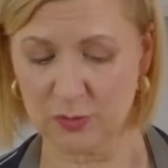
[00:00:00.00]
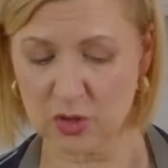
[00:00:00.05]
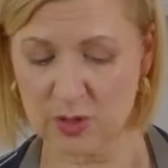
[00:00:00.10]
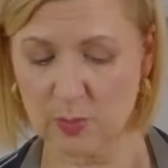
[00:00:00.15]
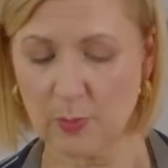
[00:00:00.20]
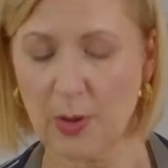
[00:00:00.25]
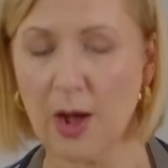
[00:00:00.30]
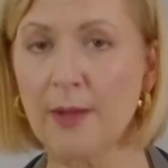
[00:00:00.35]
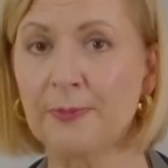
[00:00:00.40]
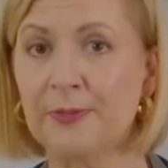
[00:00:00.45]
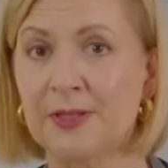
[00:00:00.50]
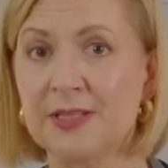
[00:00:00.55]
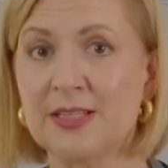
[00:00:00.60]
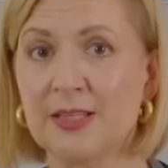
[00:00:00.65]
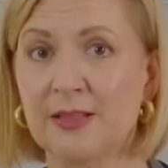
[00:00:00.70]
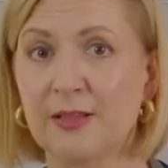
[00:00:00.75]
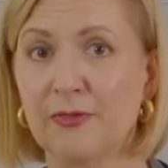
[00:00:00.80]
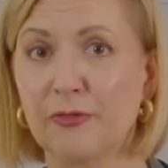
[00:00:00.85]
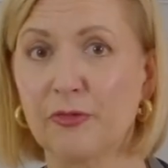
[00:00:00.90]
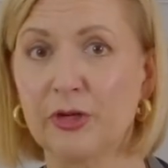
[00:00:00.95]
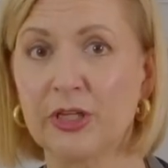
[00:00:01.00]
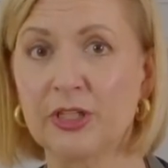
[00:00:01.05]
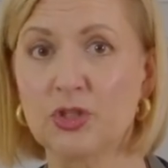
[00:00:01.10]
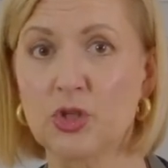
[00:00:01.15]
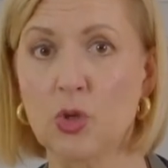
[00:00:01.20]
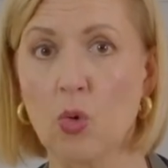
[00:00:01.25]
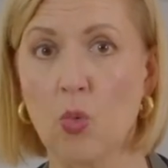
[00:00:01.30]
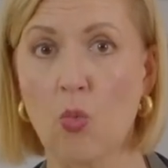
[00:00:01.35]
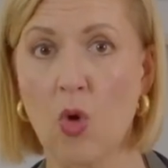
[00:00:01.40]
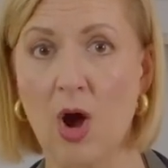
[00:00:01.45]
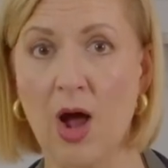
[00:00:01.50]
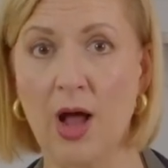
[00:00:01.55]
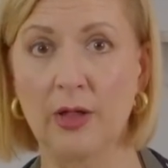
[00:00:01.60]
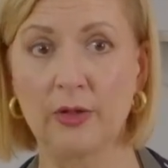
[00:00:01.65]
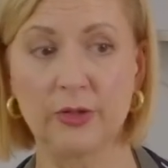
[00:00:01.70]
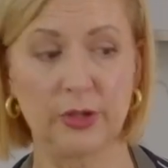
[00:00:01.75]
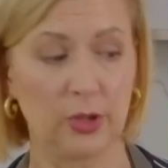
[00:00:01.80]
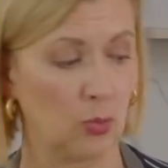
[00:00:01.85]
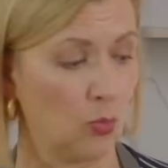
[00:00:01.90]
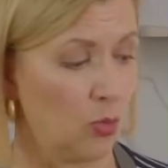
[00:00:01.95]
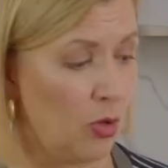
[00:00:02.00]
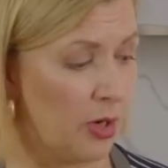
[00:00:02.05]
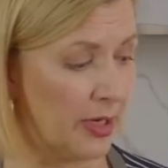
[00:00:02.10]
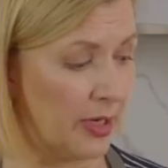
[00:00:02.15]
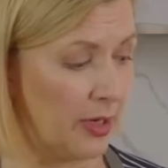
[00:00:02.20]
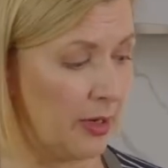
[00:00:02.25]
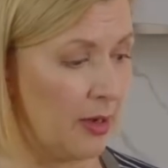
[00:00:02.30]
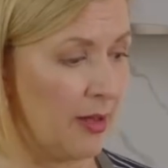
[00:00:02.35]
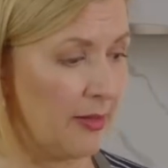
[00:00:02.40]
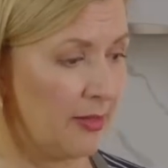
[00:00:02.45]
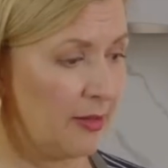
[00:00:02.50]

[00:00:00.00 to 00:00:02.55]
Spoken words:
just pop this in the fridge while you're working on the